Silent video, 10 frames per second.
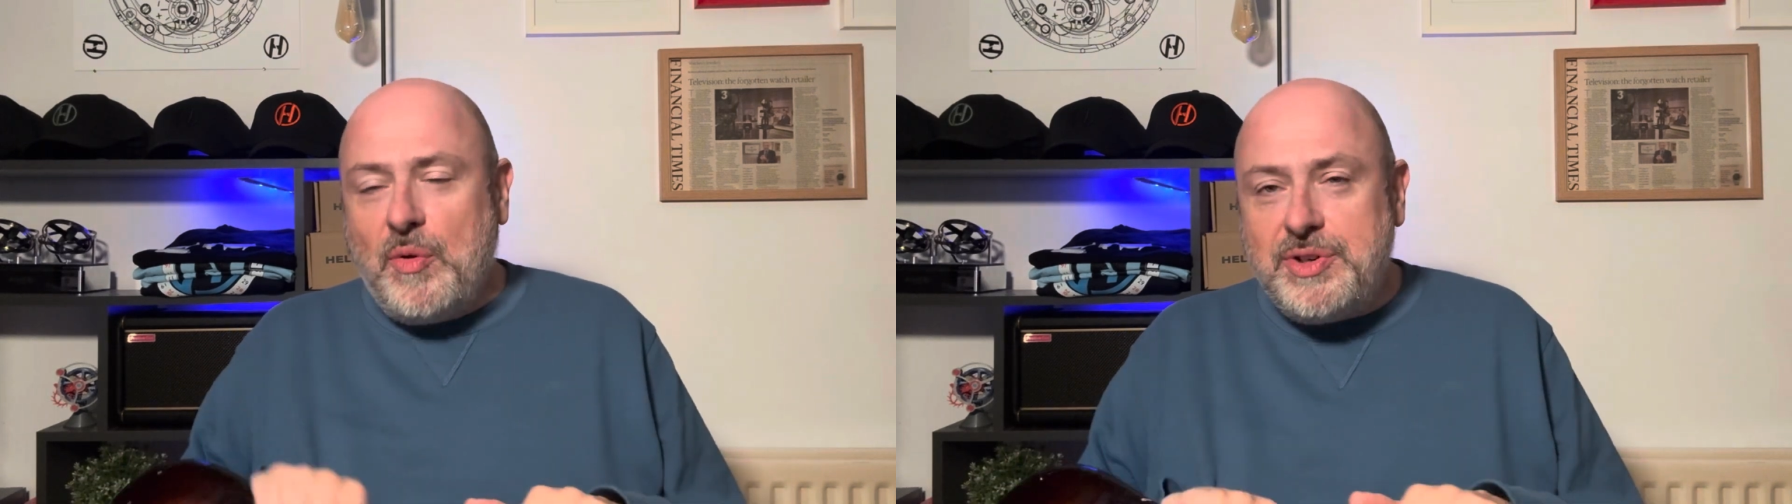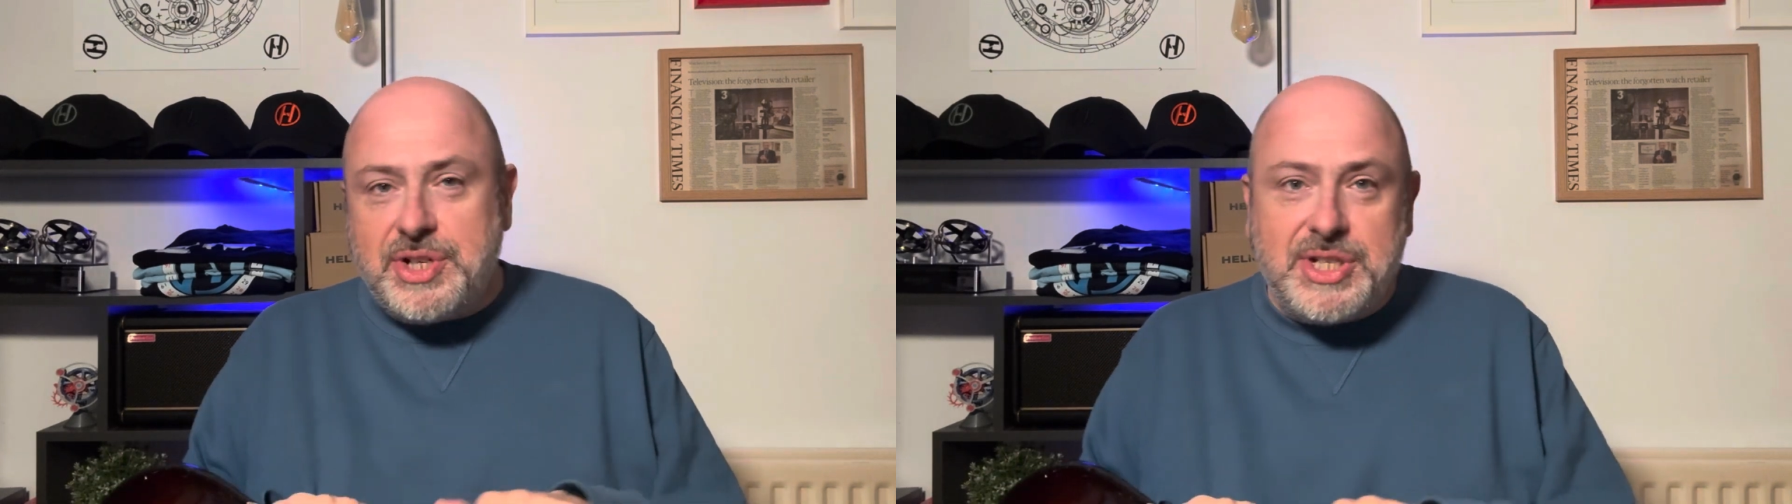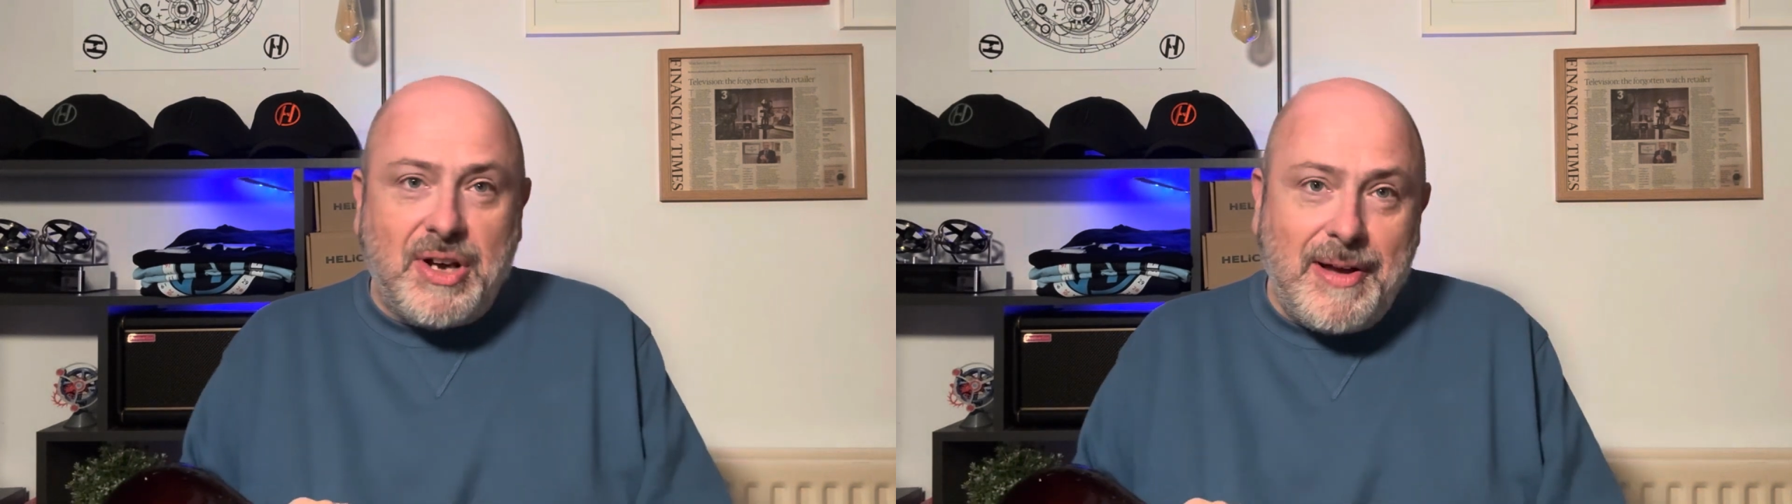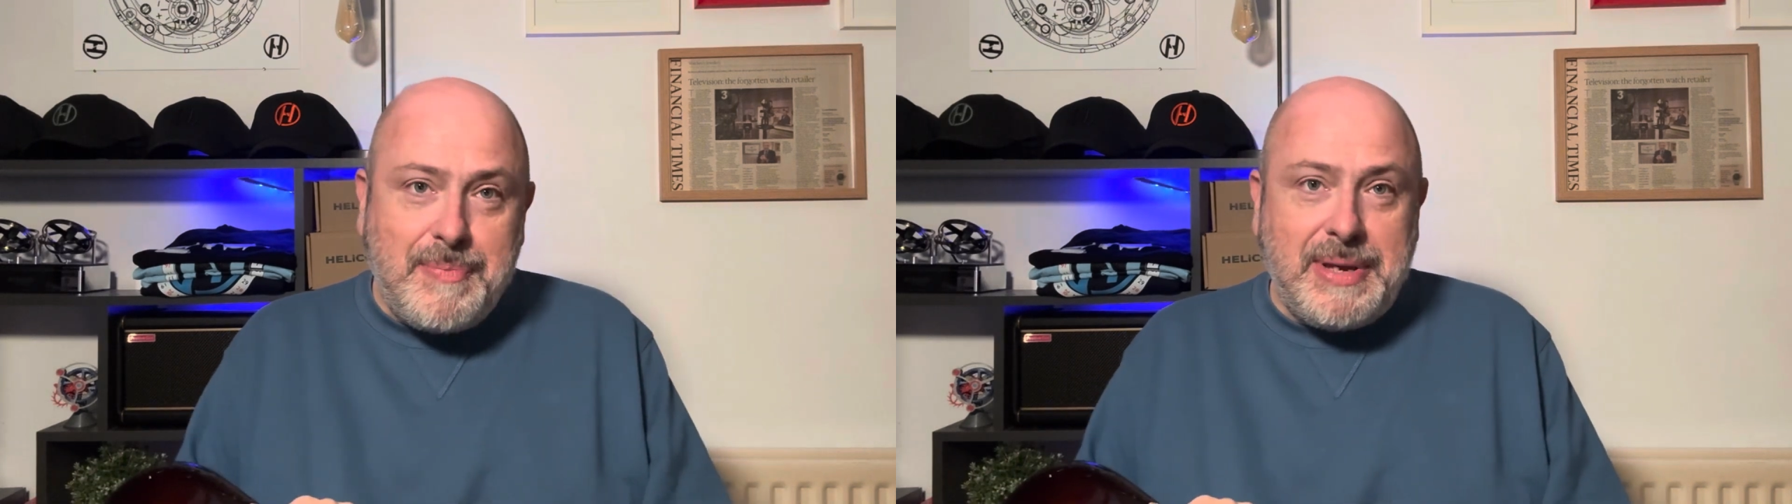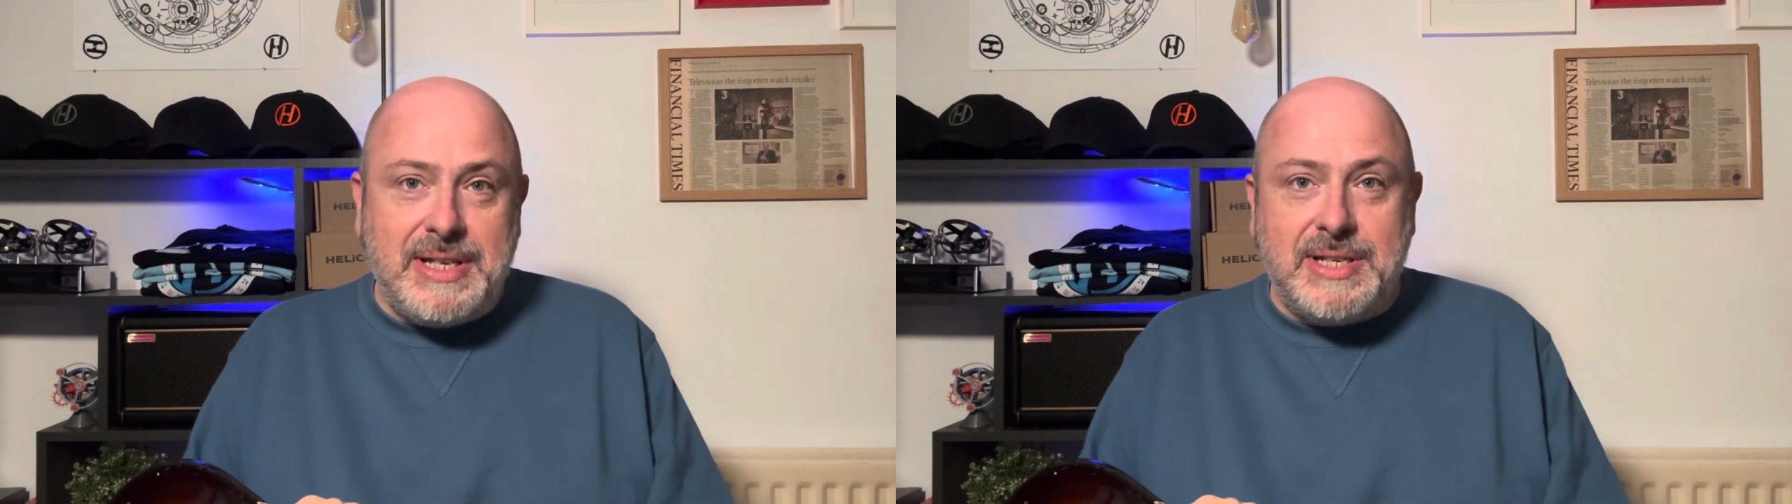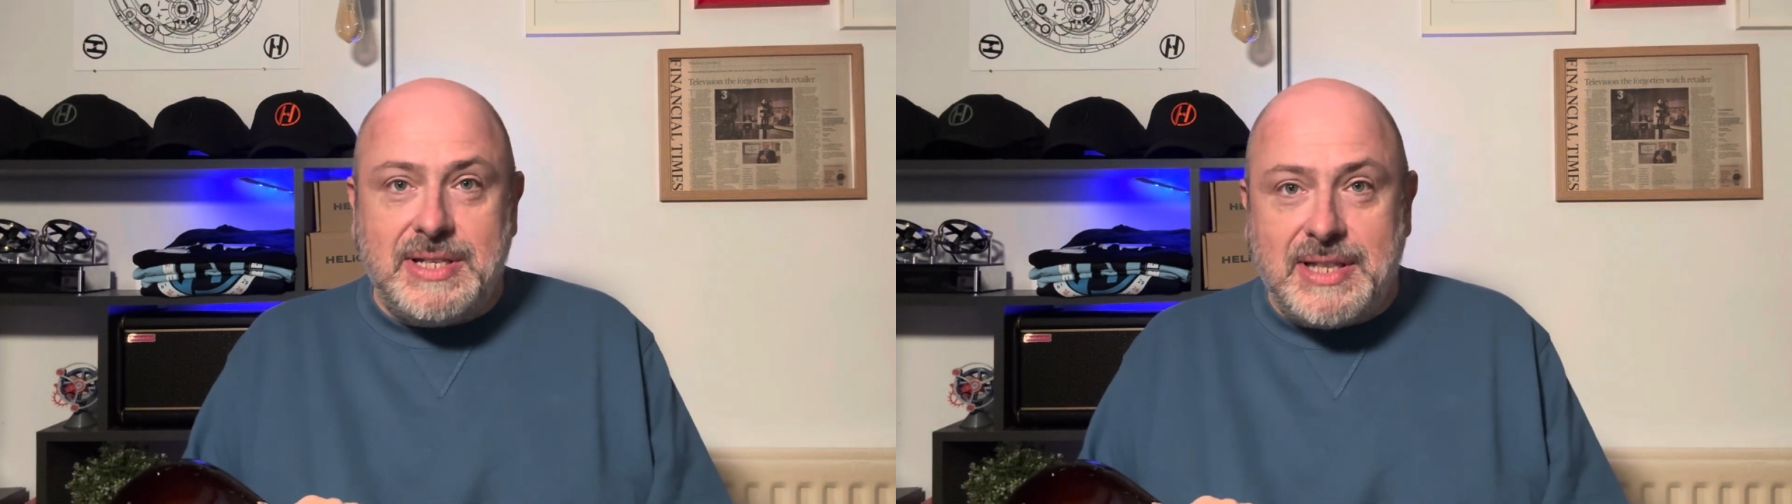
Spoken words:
than just timepieces,